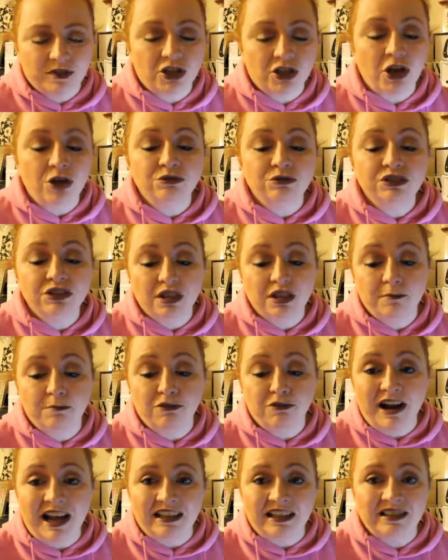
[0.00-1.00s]
go to the
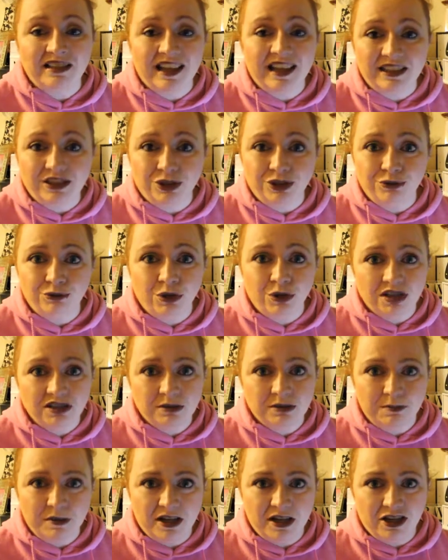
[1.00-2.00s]
brand that you want
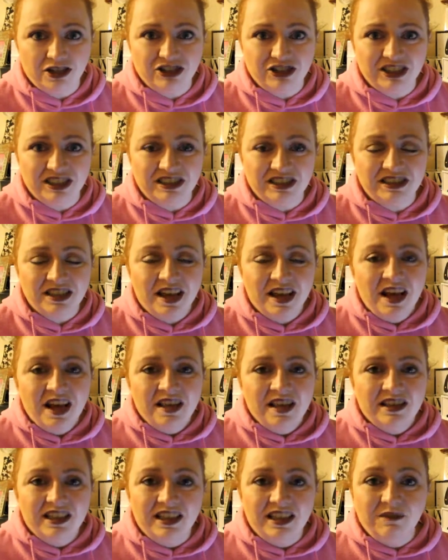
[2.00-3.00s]
to purchase
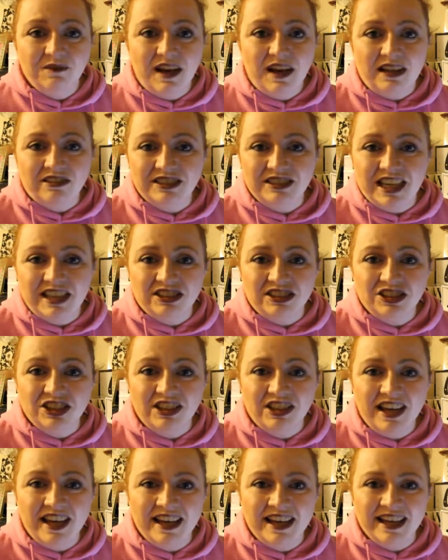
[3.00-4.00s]
the
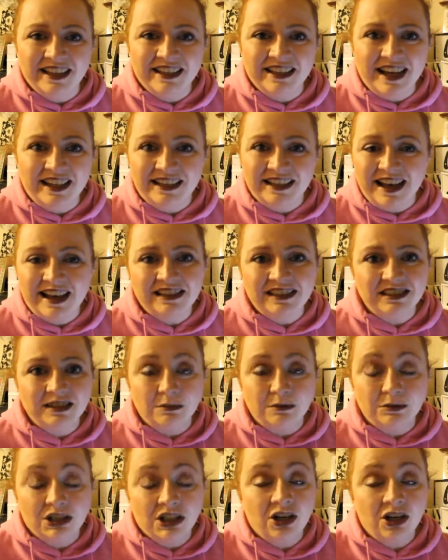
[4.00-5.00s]
foundation in and ask
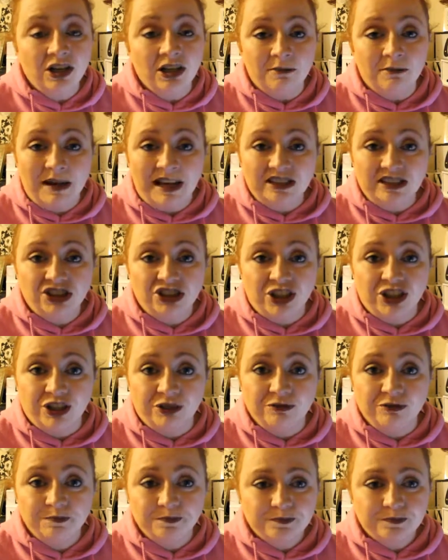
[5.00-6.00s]
them to colour match
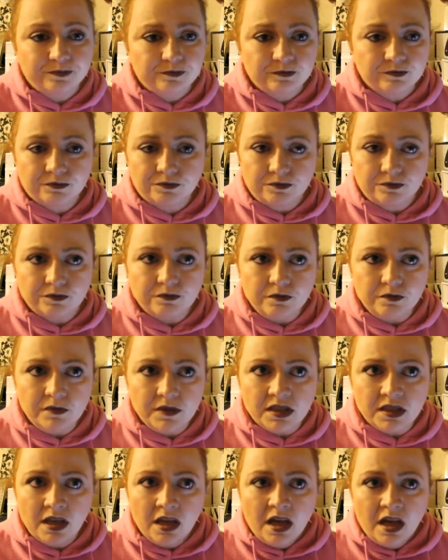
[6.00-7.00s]
you.
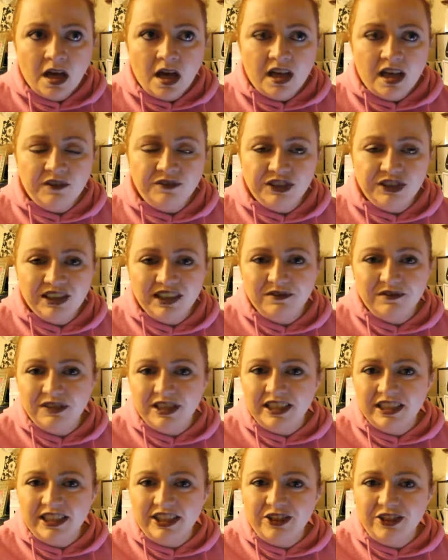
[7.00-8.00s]
If you live
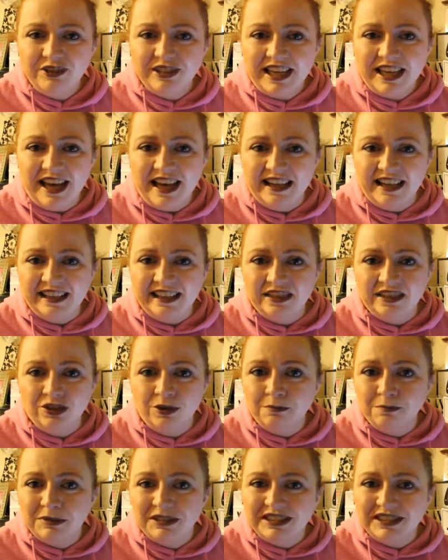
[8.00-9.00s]
in the UK,
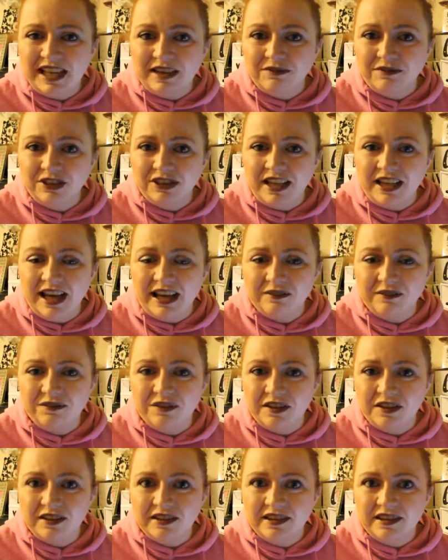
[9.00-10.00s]
number seven
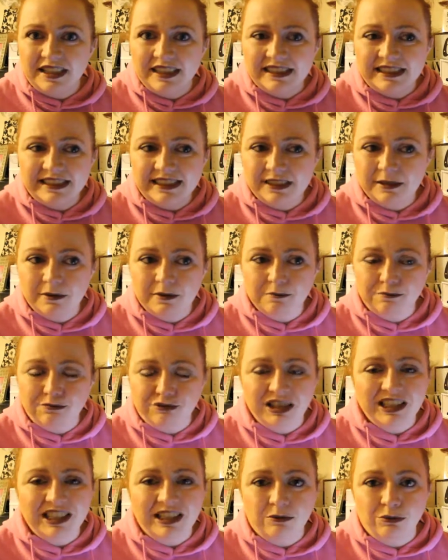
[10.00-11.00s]
have this
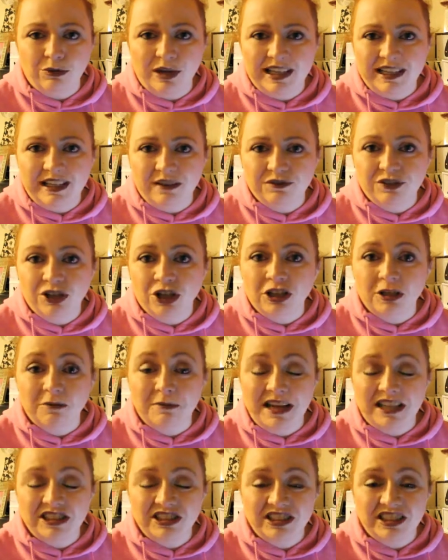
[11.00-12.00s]
brilliant way of colour
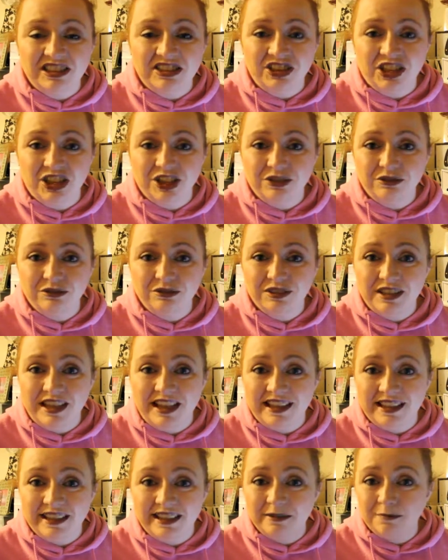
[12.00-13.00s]
matching you.
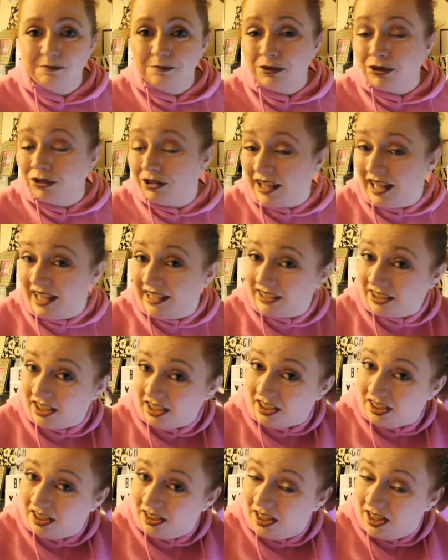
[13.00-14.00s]
They put like
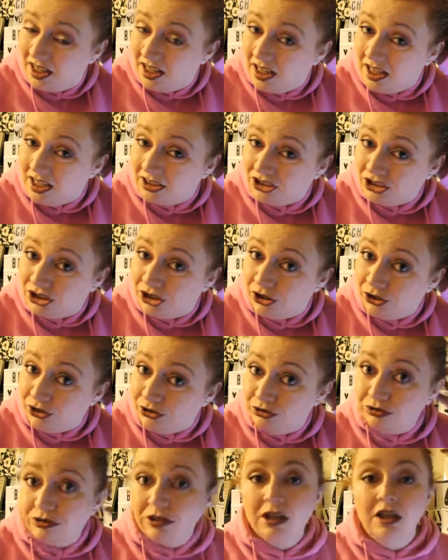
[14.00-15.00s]
a, a
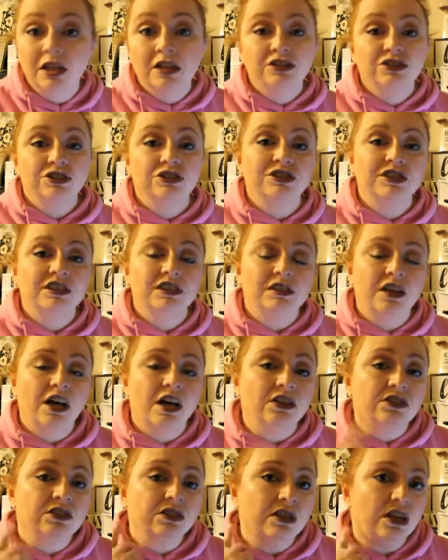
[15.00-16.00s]
tool just
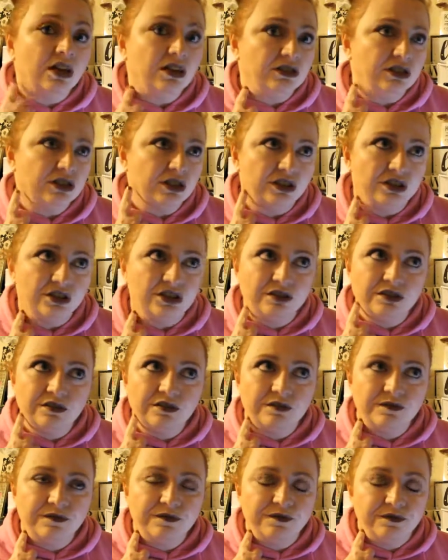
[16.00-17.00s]
on, on you
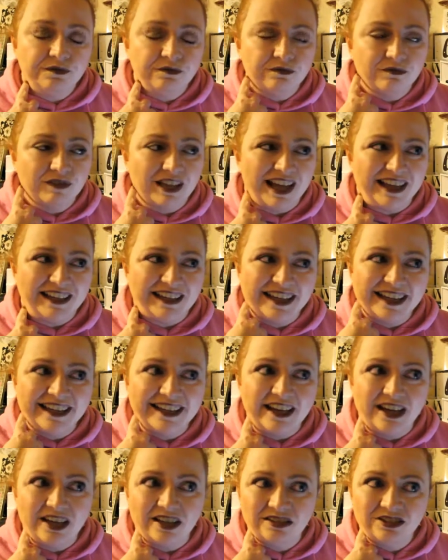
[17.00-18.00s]
like
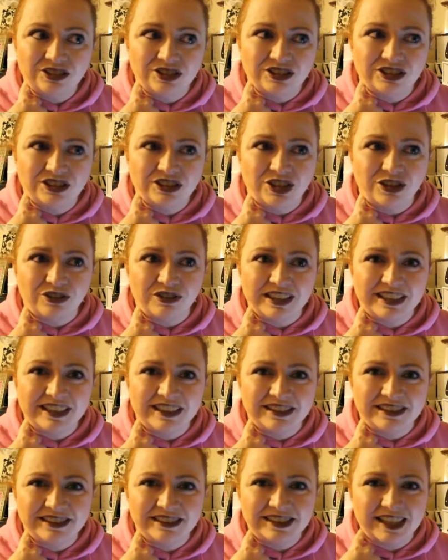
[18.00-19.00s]
here just so they
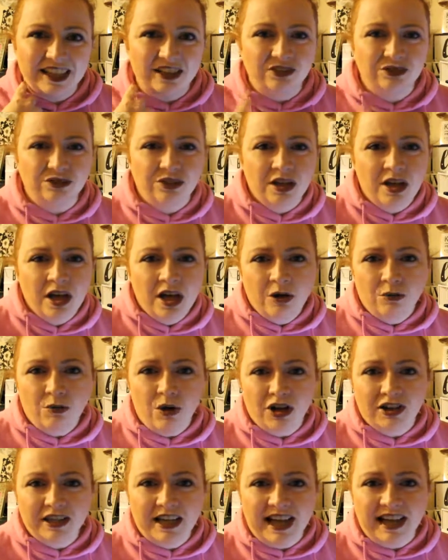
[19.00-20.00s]
can tell
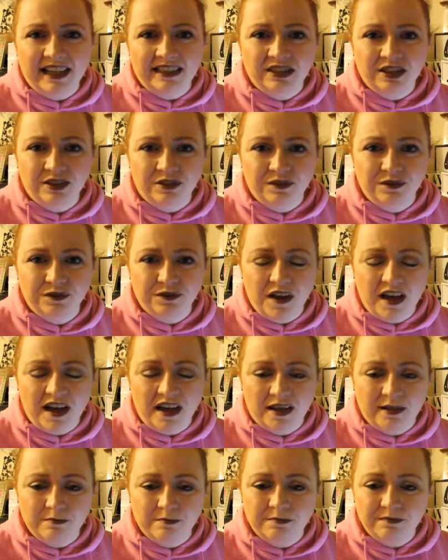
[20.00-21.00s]
what kind of
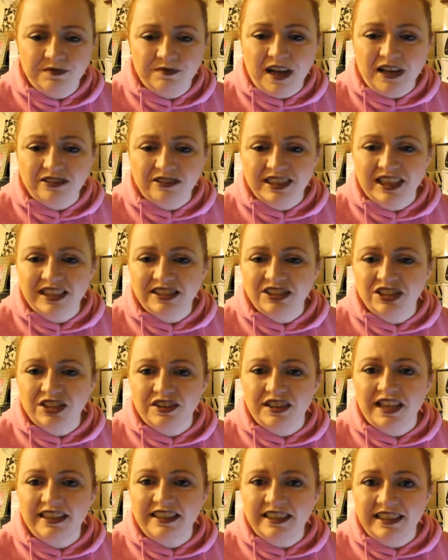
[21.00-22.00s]
um,
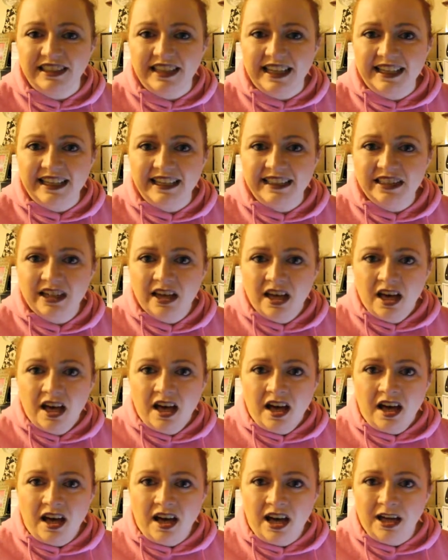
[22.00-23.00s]
foundation that you need
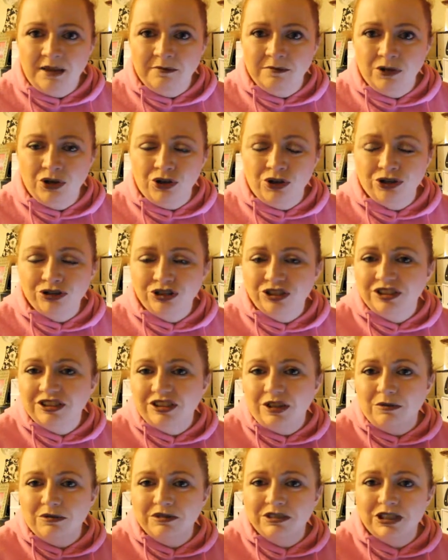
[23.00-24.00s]
um, or just
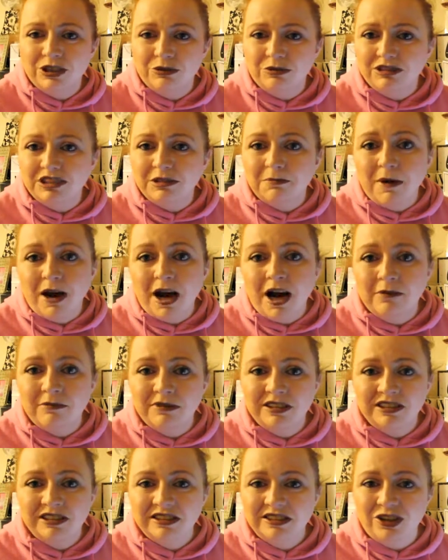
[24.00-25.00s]
go into a
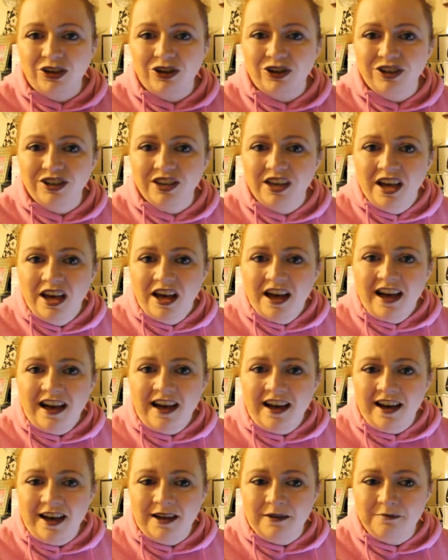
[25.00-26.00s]
department store
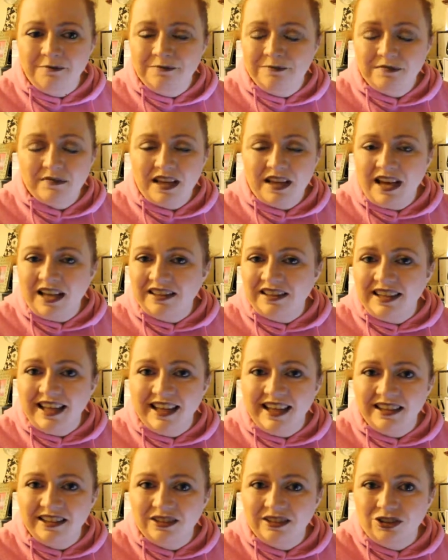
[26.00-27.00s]
um, and
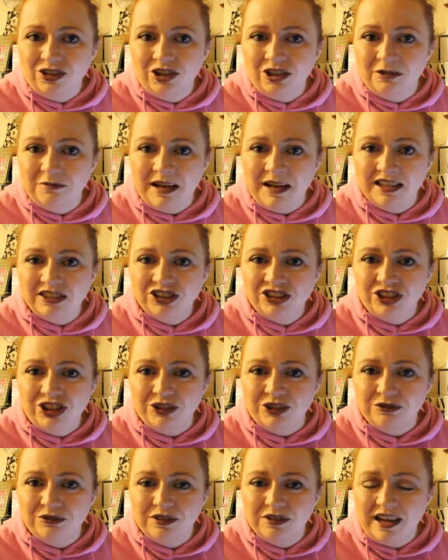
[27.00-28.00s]
they'll colour match
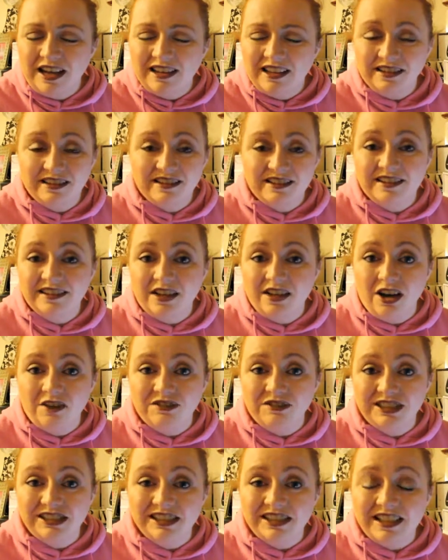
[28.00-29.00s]
you and
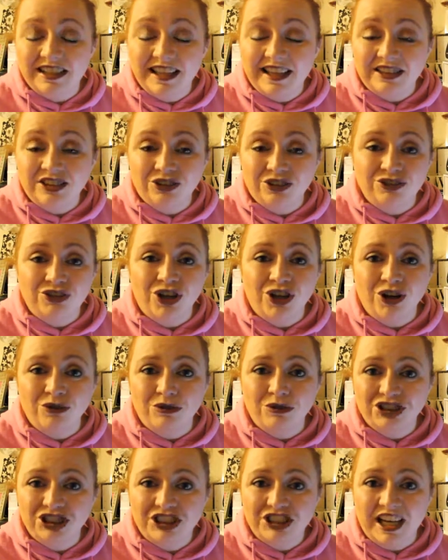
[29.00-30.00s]
obviously then you'll know
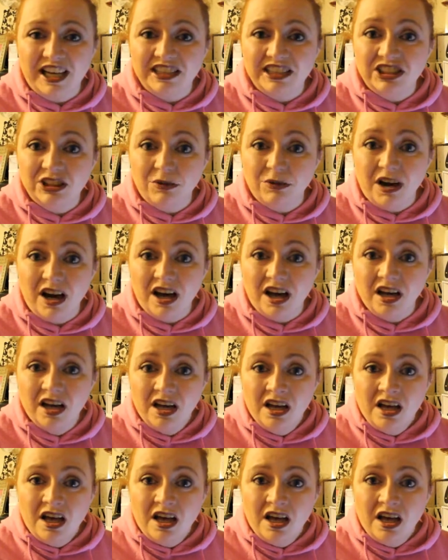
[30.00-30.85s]
what shade you are